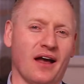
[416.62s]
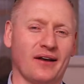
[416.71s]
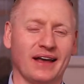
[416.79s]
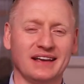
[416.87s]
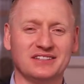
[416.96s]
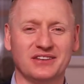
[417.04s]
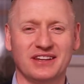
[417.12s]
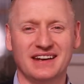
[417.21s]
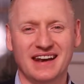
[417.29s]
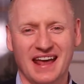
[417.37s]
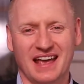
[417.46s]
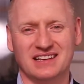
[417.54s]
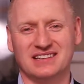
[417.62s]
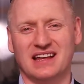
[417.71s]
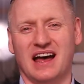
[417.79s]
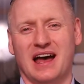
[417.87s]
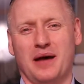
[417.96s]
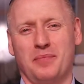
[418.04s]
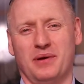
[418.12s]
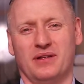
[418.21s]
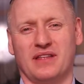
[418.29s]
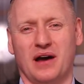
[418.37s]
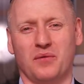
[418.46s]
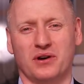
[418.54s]
Okay, so the next
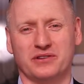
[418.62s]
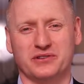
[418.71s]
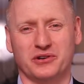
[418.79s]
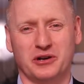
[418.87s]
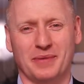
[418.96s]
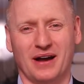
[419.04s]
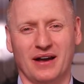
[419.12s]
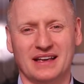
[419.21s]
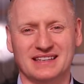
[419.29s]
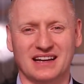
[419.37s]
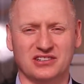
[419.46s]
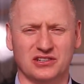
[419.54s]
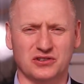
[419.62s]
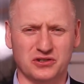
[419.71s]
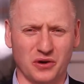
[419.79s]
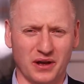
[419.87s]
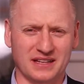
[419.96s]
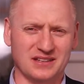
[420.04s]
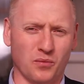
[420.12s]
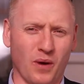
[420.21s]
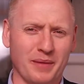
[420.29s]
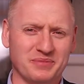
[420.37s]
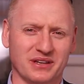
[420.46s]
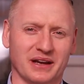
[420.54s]
app that I want to talk about is actually it's a
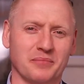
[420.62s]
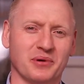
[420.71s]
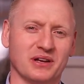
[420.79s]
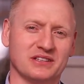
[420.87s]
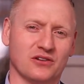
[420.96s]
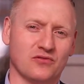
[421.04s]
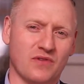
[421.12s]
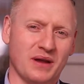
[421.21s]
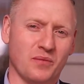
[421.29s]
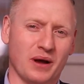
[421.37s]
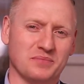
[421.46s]
website, but it's a great